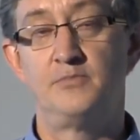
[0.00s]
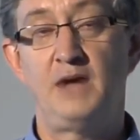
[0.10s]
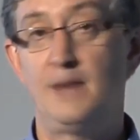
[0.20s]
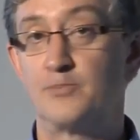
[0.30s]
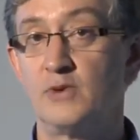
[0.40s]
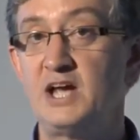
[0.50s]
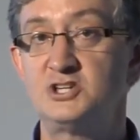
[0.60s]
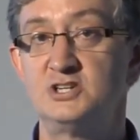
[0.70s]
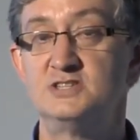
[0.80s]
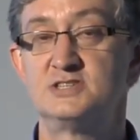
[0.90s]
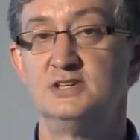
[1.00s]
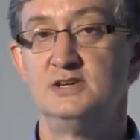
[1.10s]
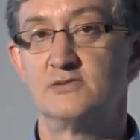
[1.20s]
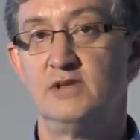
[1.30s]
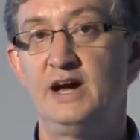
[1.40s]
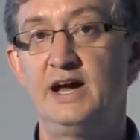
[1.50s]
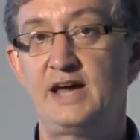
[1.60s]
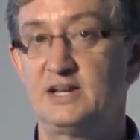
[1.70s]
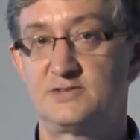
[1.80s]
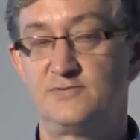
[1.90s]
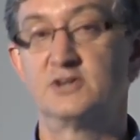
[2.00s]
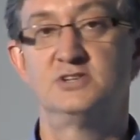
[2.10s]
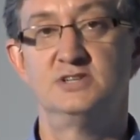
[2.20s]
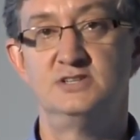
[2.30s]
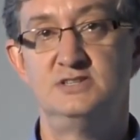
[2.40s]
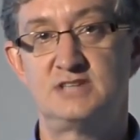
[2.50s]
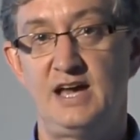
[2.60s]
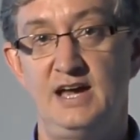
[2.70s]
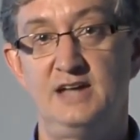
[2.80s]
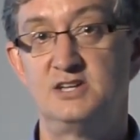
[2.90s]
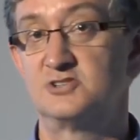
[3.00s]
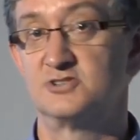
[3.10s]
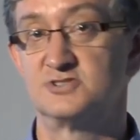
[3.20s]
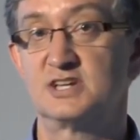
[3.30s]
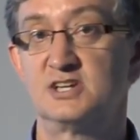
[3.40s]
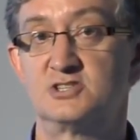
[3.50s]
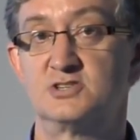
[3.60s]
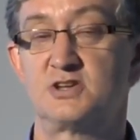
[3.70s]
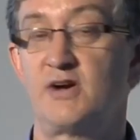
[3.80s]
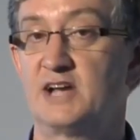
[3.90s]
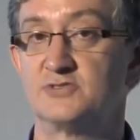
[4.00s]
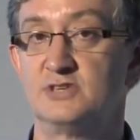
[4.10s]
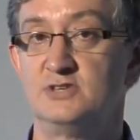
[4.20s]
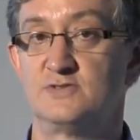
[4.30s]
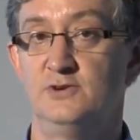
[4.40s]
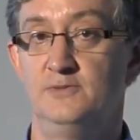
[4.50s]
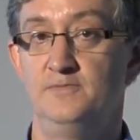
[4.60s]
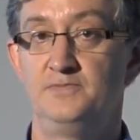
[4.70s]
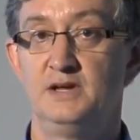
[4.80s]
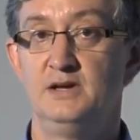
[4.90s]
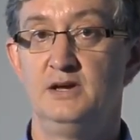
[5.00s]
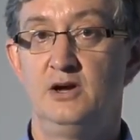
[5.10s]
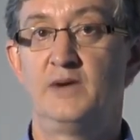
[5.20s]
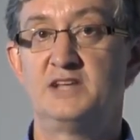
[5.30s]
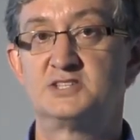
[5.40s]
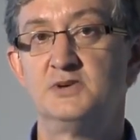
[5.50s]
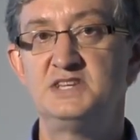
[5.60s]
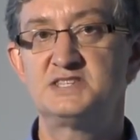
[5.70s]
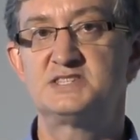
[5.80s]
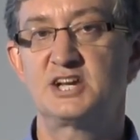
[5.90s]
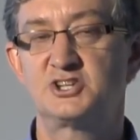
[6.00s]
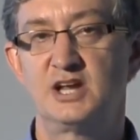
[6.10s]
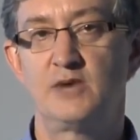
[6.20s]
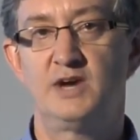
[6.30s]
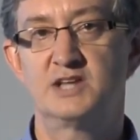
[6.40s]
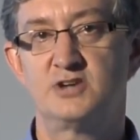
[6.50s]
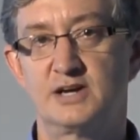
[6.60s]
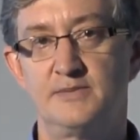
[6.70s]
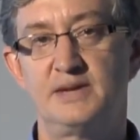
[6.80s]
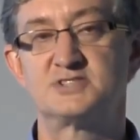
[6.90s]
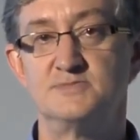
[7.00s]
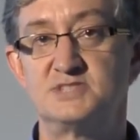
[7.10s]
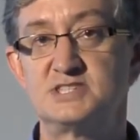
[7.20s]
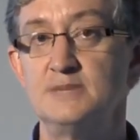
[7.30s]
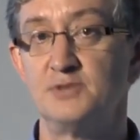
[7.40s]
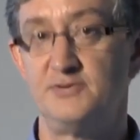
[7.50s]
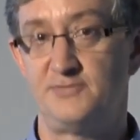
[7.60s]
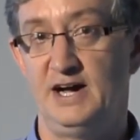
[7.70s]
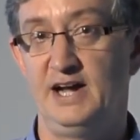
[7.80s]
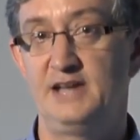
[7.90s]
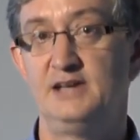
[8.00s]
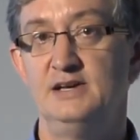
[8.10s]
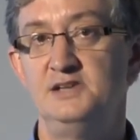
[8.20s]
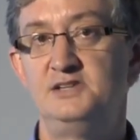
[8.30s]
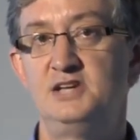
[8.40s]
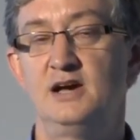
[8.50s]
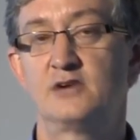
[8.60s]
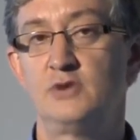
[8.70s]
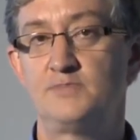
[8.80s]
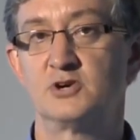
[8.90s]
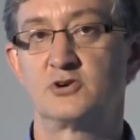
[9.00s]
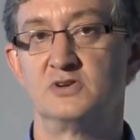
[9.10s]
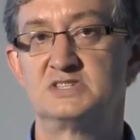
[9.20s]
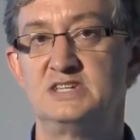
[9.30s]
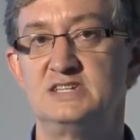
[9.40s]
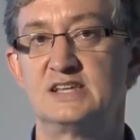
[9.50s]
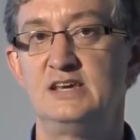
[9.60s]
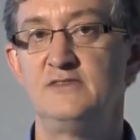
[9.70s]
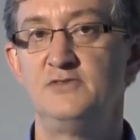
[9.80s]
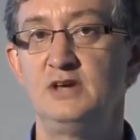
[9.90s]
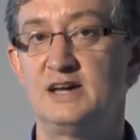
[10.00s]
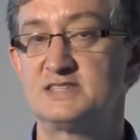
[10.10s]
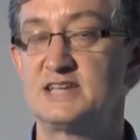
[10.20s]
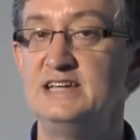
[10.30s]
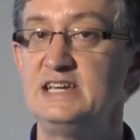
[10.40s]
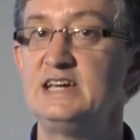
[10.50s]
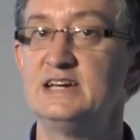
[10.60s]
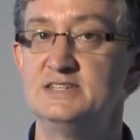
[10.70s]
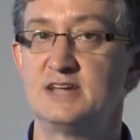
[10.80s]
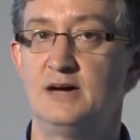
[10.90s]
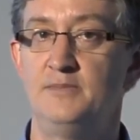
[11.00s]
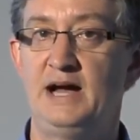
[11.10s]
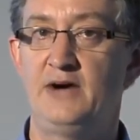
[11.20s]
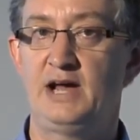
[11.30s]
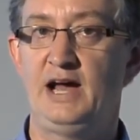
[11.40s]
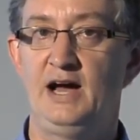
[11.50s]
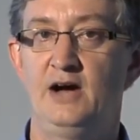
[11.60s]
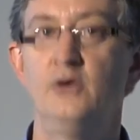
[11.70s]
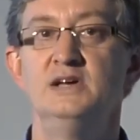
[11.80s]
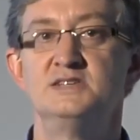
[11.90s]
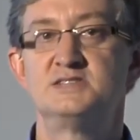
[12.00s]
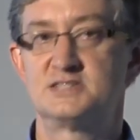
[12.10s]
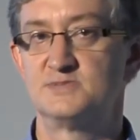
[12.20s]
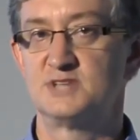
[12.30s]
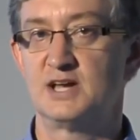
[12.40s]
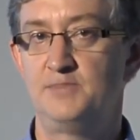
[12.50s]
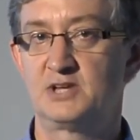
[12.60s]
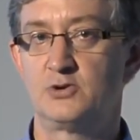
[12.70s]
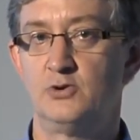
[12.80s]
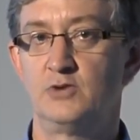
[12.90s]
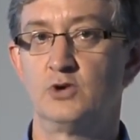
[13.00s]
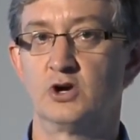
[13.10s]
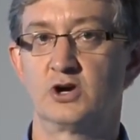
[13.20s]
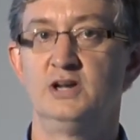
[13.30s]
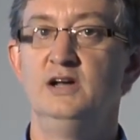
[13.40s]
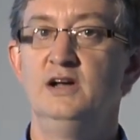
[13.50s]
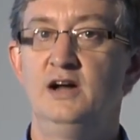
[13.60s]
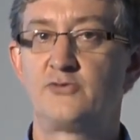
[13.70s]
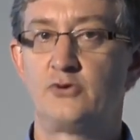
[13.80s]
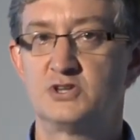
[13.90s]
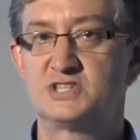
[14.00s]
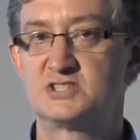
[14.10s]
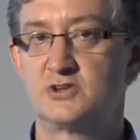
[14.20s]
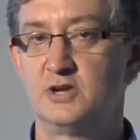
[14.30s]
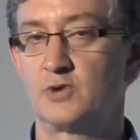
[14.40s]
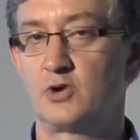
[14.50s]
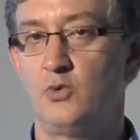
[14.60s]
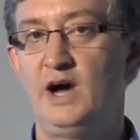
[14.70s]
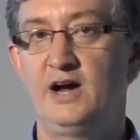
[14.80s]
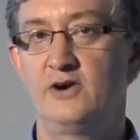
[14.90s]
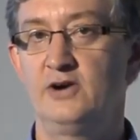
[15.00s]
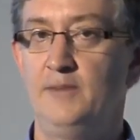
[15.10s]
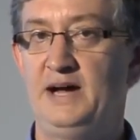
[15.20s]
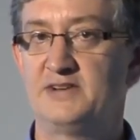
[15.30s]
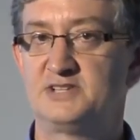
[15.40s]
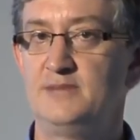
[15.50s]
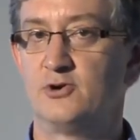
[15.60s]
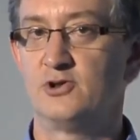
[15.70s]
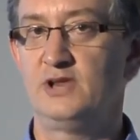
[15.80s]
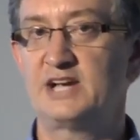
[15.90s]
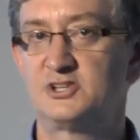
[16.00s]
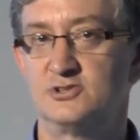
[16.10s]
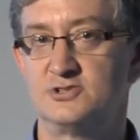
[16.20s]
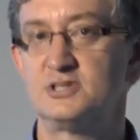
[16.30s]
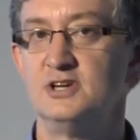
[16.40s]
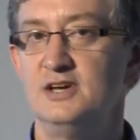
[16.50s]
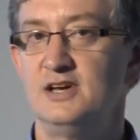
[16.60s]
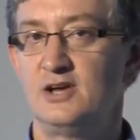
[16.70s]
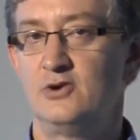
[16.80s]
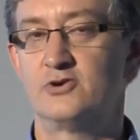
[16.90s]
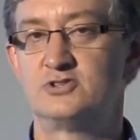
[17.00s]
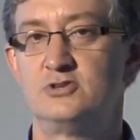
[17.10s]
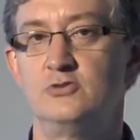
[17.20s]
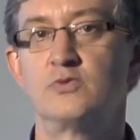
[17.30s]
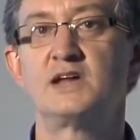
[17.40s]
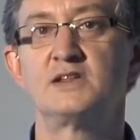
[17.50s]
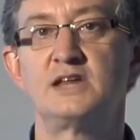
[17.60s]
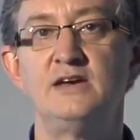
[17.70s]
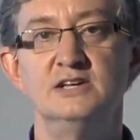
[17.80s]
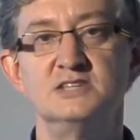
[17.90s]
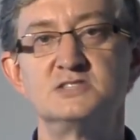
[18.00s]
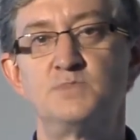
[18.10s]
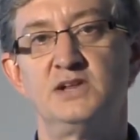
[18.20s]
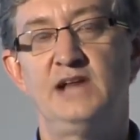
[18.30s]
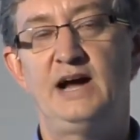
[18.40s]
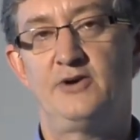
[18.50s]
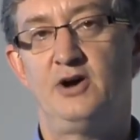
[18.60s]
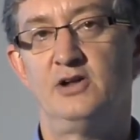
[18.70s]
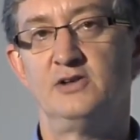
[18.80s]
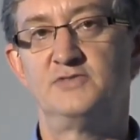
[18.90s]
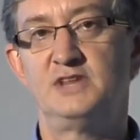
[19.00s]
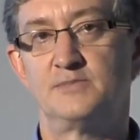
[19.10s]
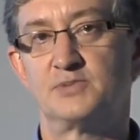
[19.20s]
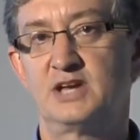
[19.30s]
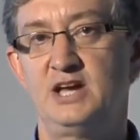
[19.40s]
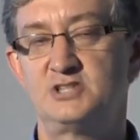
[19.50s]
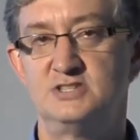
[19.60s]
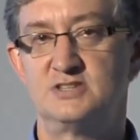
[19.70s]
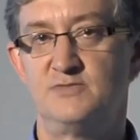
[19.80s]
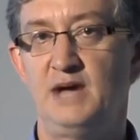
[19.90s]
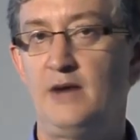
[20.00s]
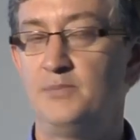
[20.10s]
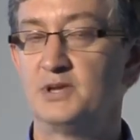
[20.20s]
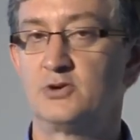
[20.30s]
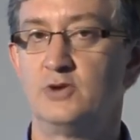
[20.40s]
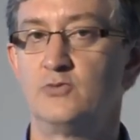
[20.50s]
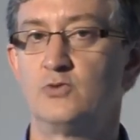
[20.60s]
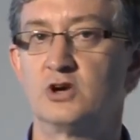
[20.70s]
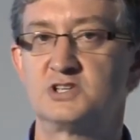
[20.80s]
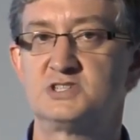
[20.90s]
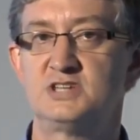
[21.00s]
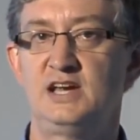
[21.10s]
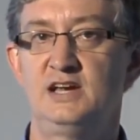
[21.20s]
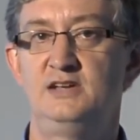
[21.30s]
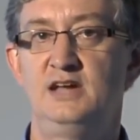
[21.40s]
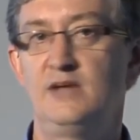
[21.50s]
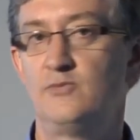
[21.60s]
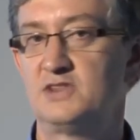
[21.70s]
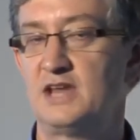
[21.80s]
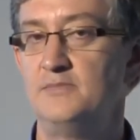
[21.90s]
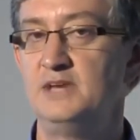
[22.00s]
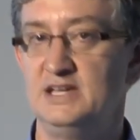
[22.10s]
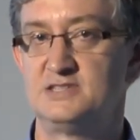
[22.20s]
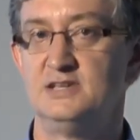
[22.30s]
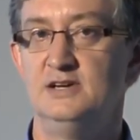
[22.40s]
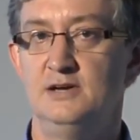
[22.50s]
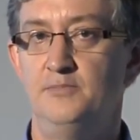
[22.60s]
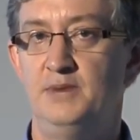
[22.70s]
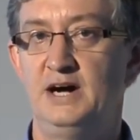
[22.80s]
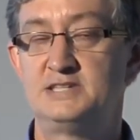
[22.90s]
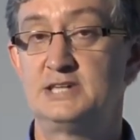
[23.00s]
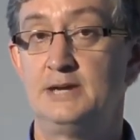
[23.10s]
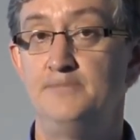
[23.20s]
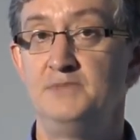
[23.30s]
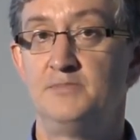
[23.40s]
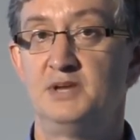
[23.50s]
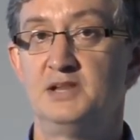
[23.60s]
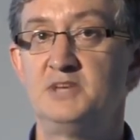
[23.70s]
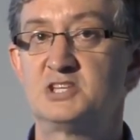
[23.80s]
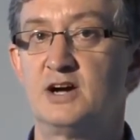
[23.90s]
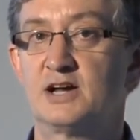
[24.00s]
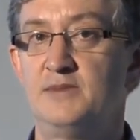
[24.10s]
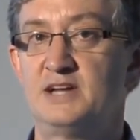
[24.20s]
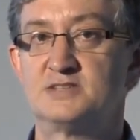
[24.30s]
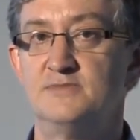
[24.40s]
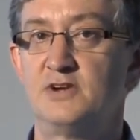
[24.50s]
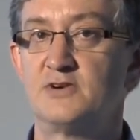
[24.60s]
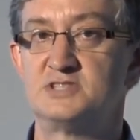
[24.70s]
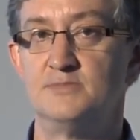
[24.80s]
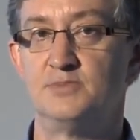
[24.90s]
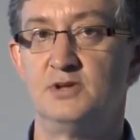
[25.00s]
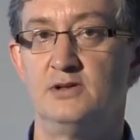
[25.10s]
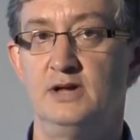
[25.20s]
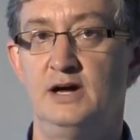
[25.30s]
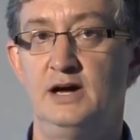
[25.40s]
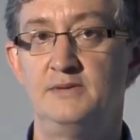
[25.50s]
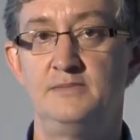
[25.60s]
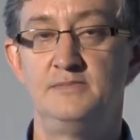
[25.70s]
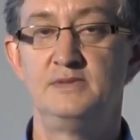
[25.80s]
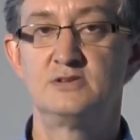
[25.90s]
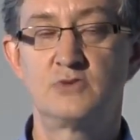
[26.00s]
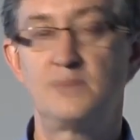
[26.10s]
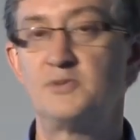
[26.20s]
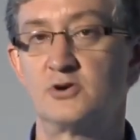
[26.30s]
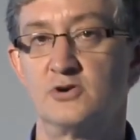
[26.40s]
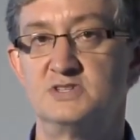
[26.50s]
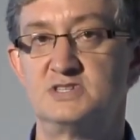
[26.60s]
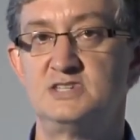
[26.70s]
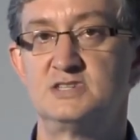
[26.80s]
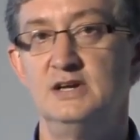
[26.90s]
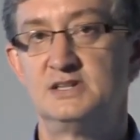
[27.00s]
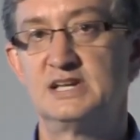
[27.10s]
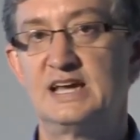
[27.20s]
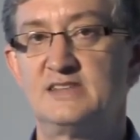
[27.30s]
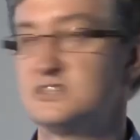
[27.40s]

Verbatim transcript: operations like hash functions and digital signatures are actually useful. All right, so in this section I want to talk about some simplified cryptocurrencies that give us ideas about how systems like Bitcoin work. Of course, it's going to require about 10 more lectures in order to really spill out all of the implications of how Bitcoin works and what that means. But let me talk about some very simple cryptocurrencies to get the